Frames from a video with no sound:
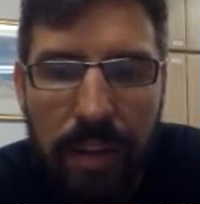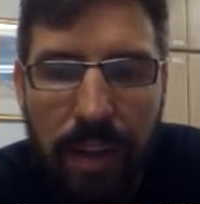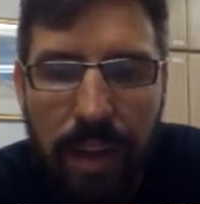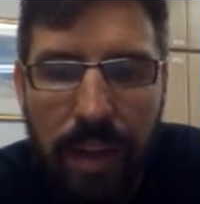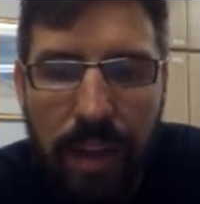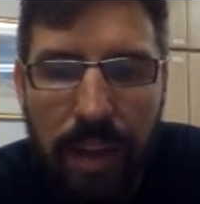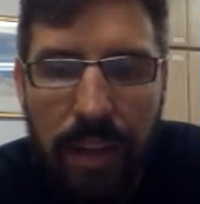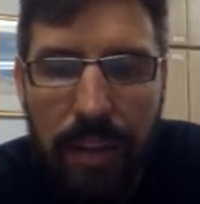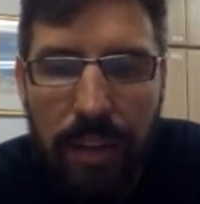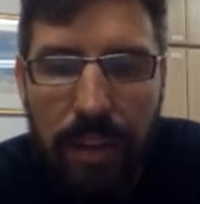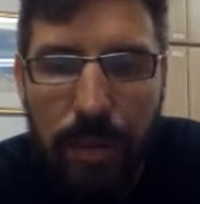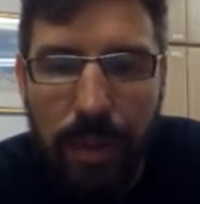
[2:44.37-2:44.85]

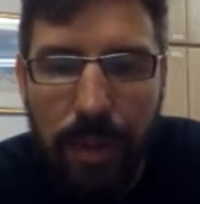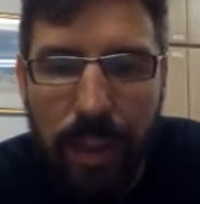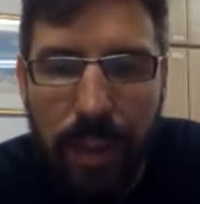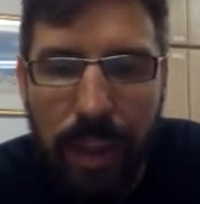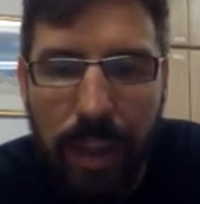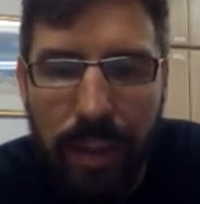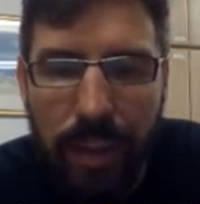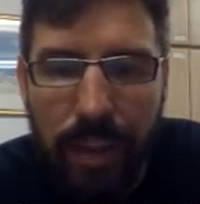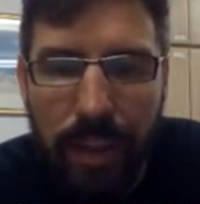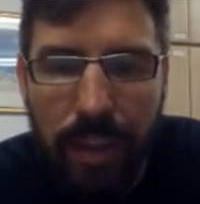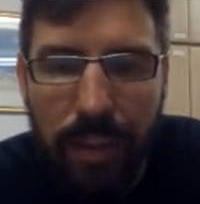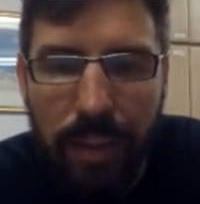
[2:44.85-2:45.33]
This one
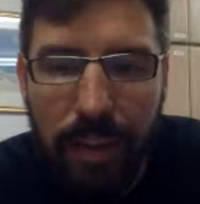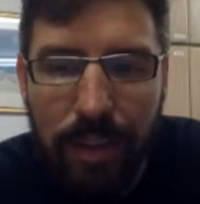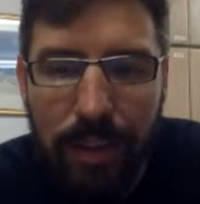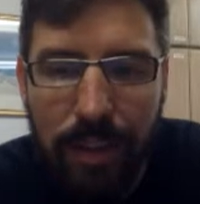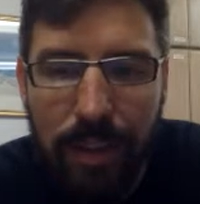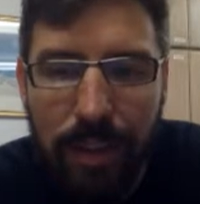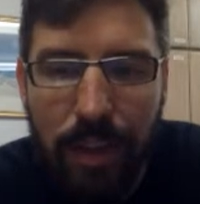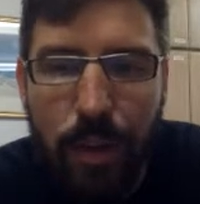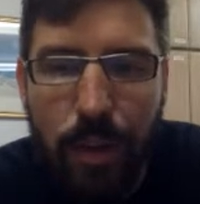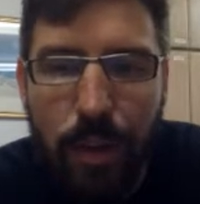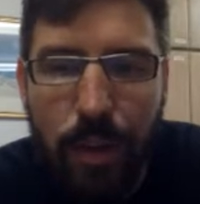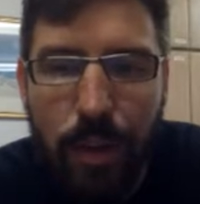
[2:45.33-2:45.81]
down here
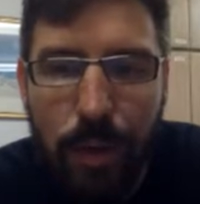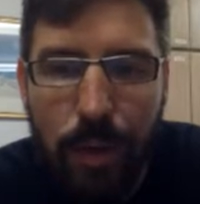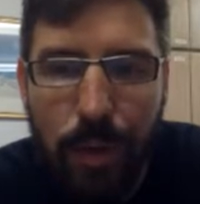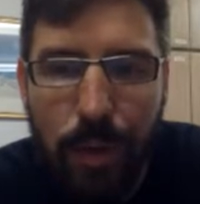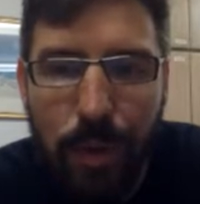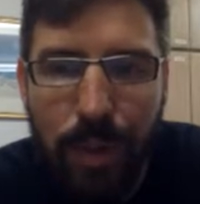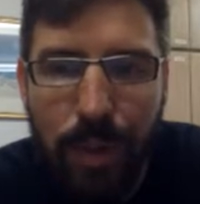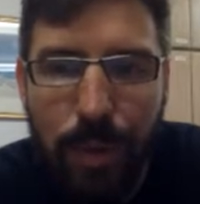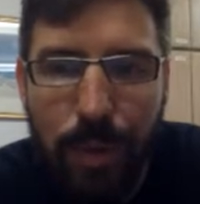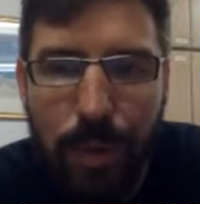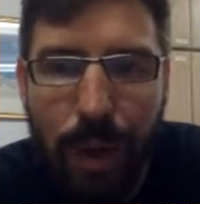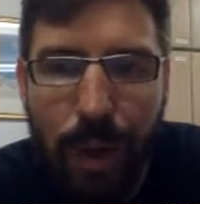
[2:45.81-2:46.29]
is you
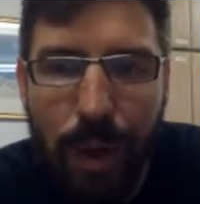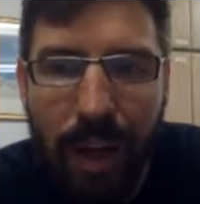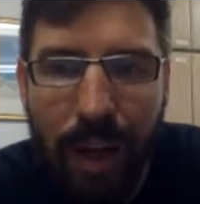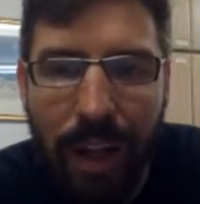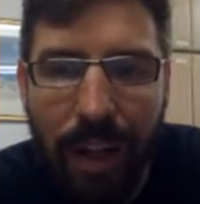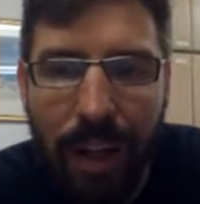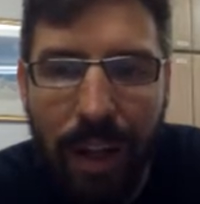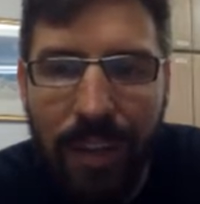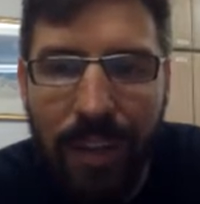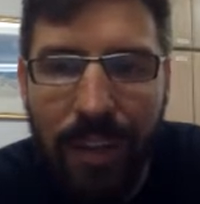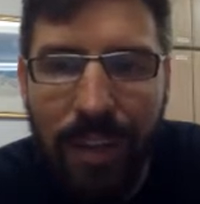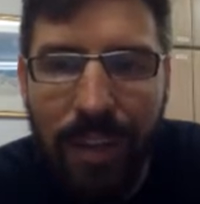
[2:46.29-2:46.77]
as
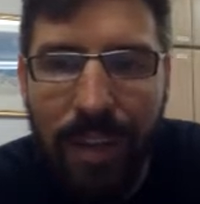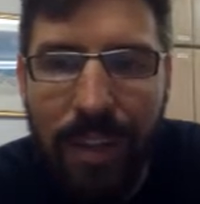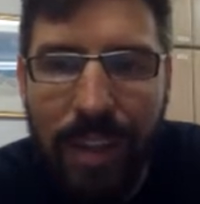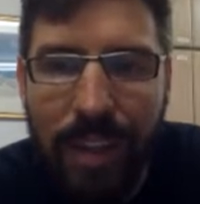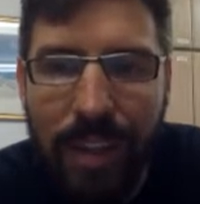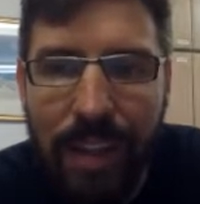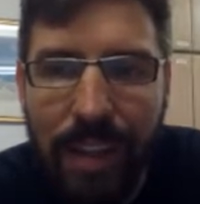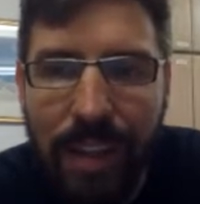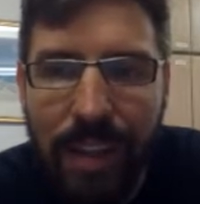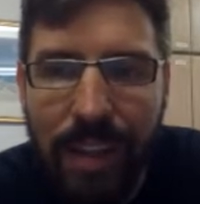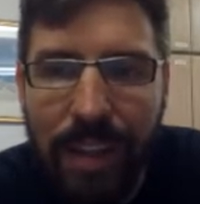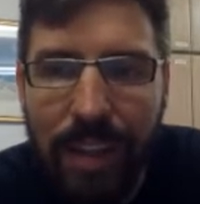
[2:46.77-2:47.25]
well.
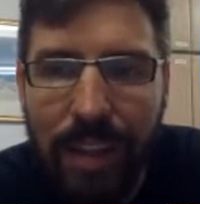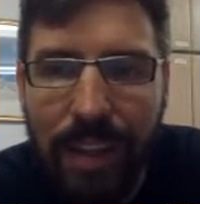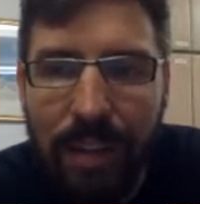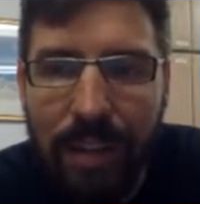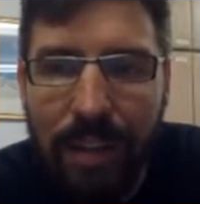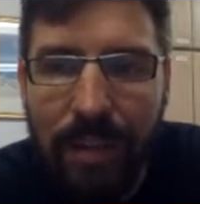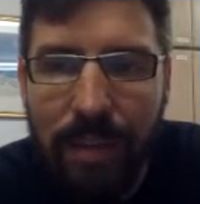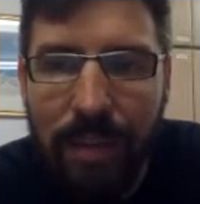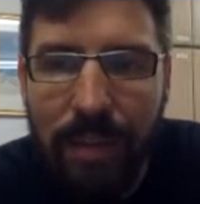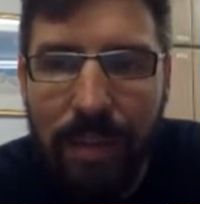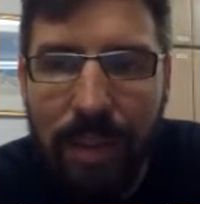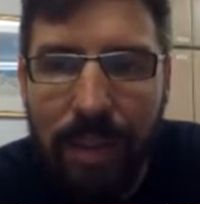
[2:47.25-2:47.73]

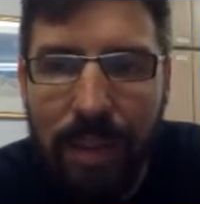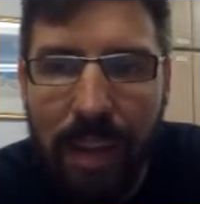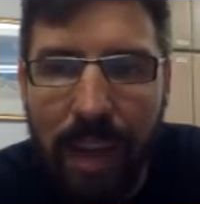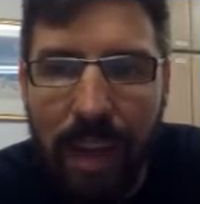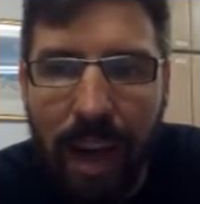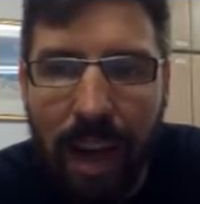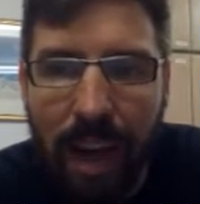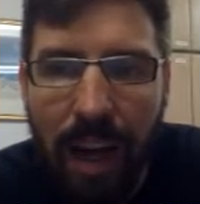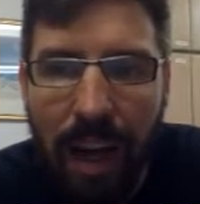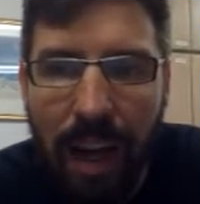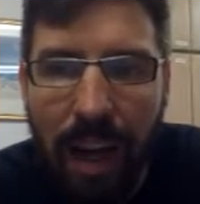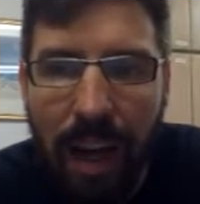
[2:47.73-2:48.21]

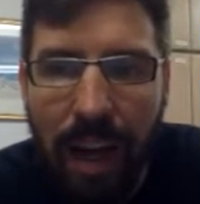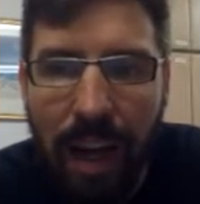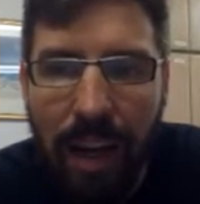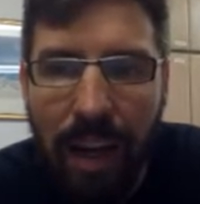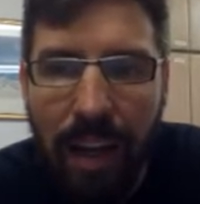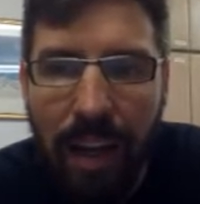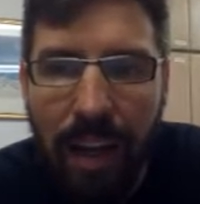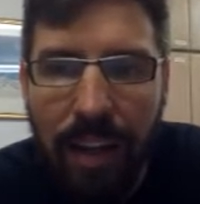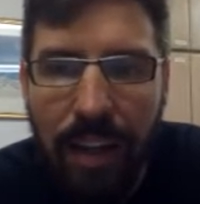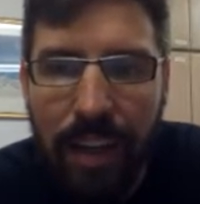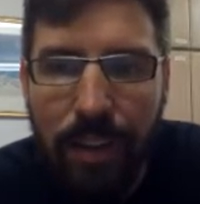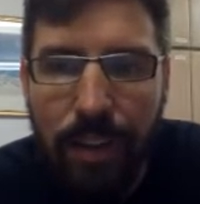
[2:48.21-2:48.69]
I,
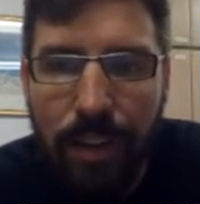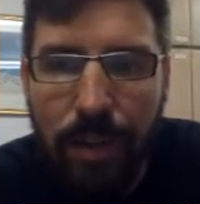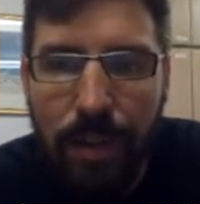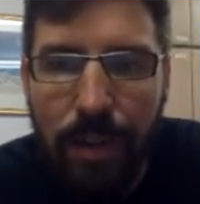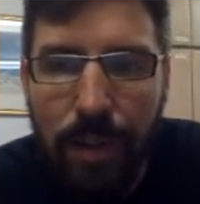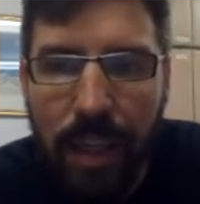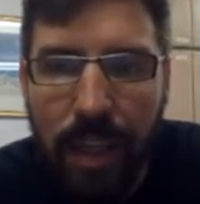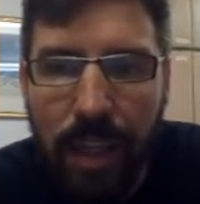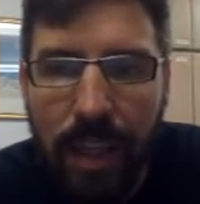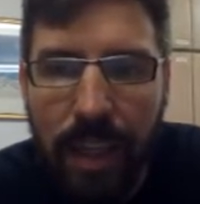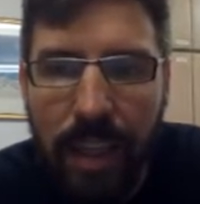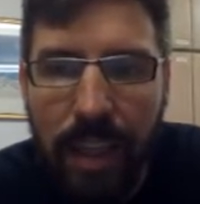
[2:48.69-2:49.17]
you,
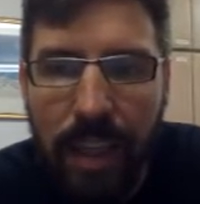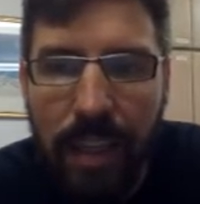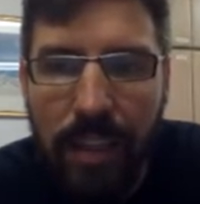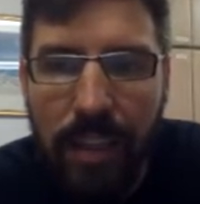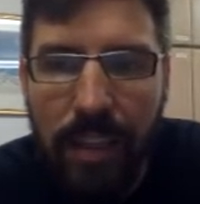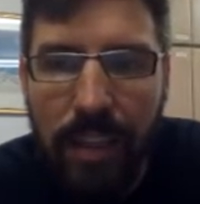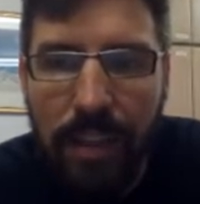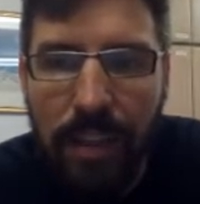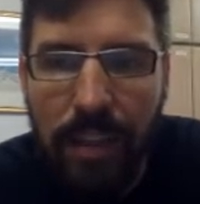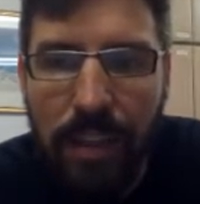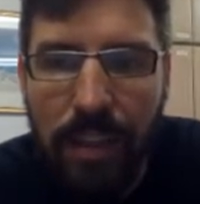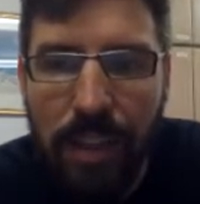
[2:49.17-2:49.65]
he,
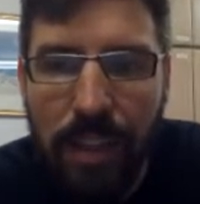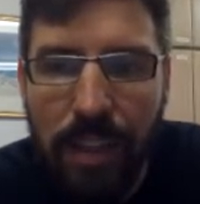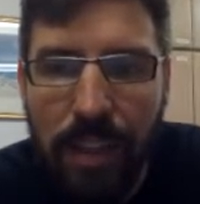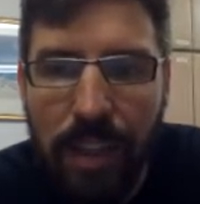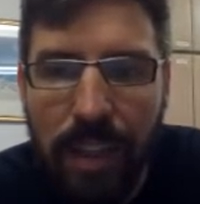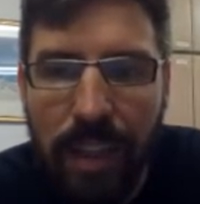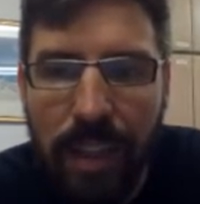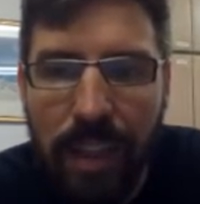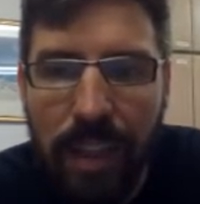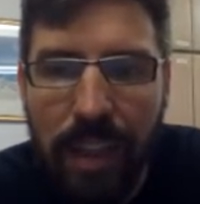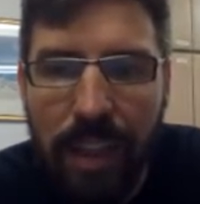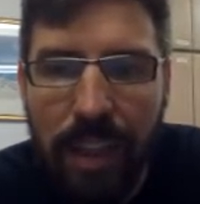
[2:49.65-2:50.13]

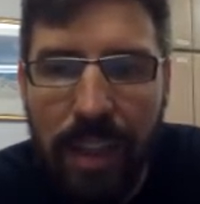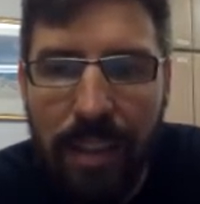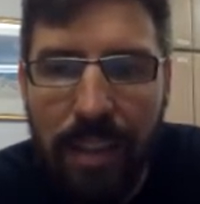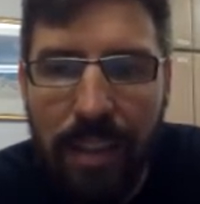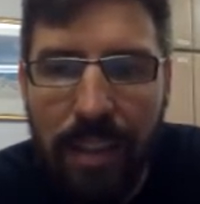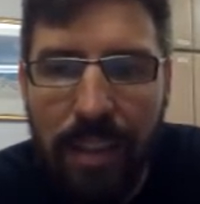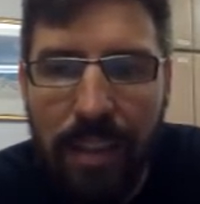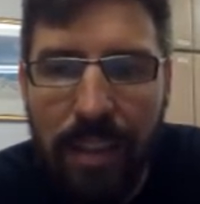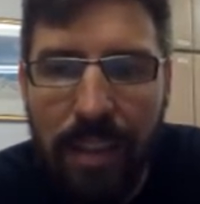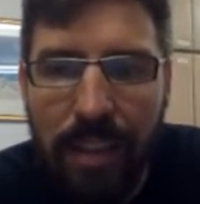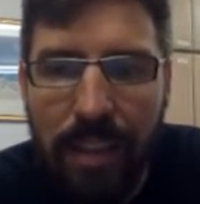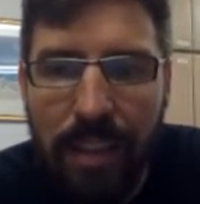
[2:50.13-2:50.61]
she,
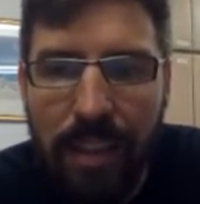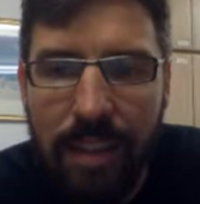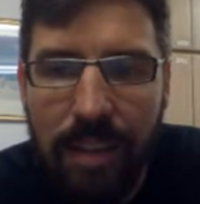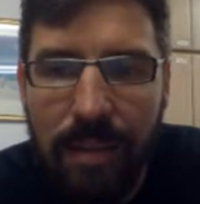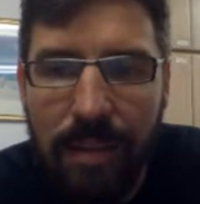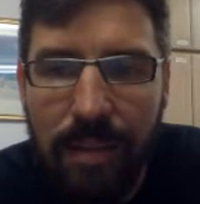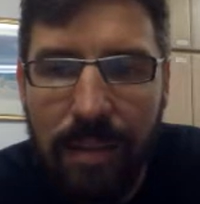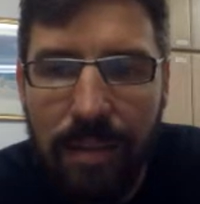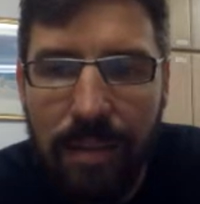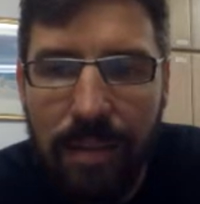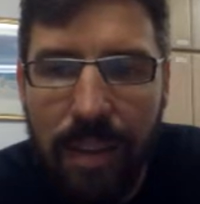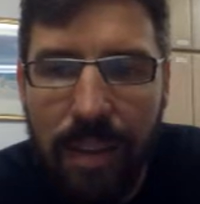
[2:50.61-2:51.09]
it.
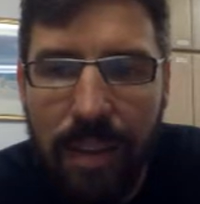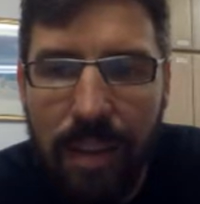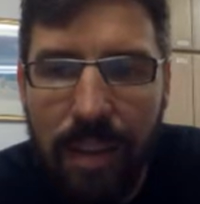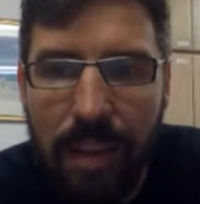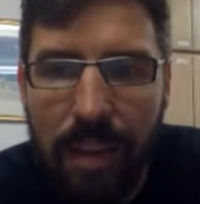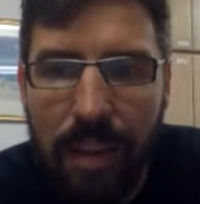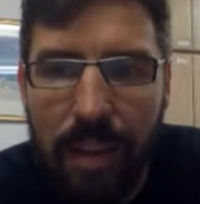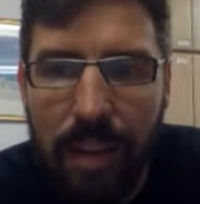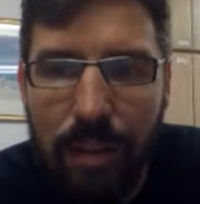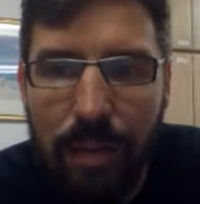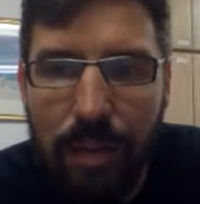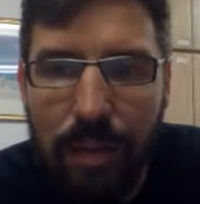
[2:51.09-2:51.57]

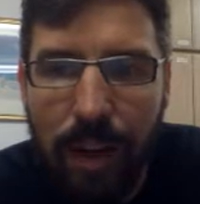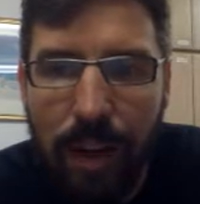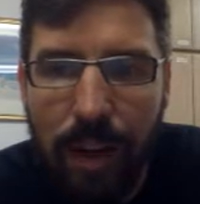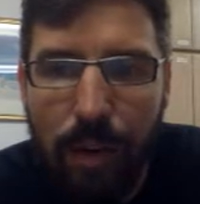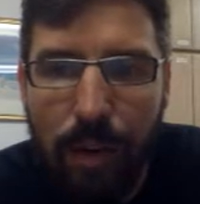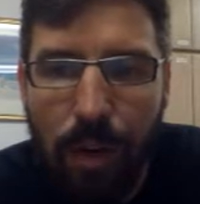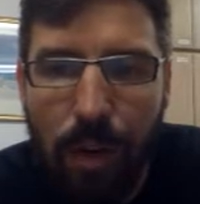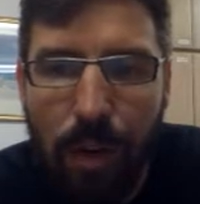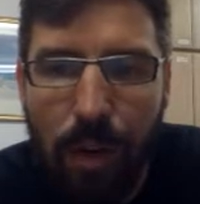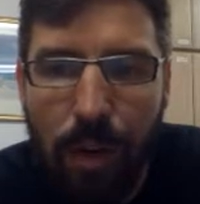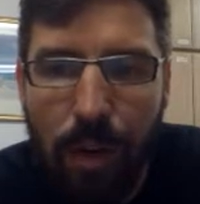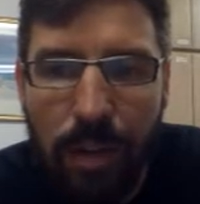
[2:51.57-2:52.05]
These
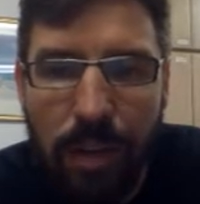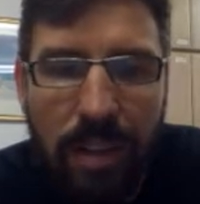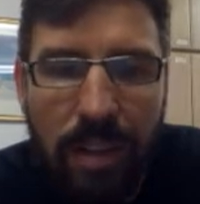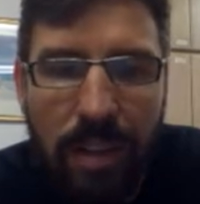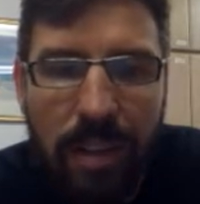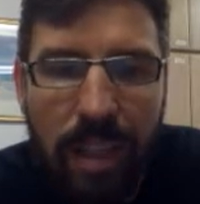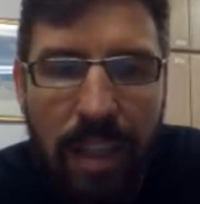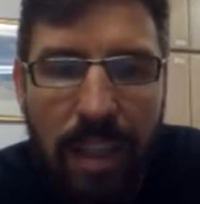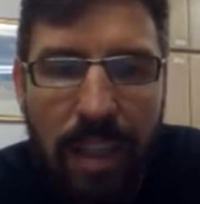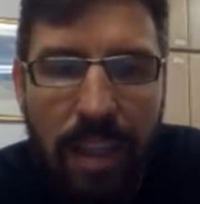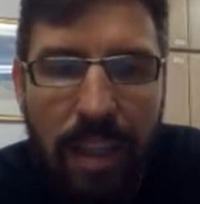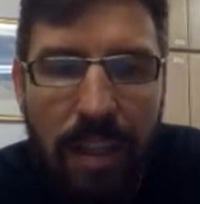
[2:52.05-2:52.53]
five are all
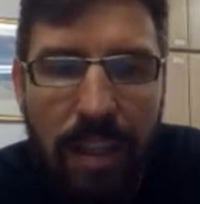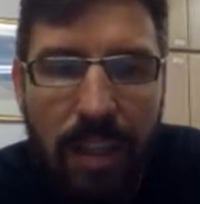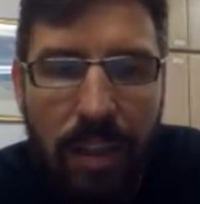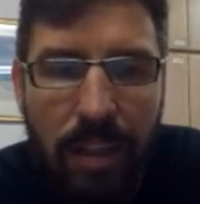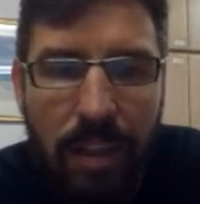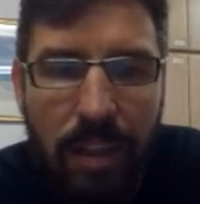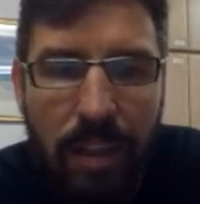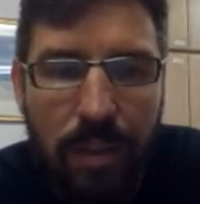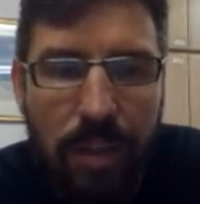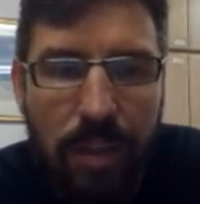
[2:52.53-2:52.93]
singular.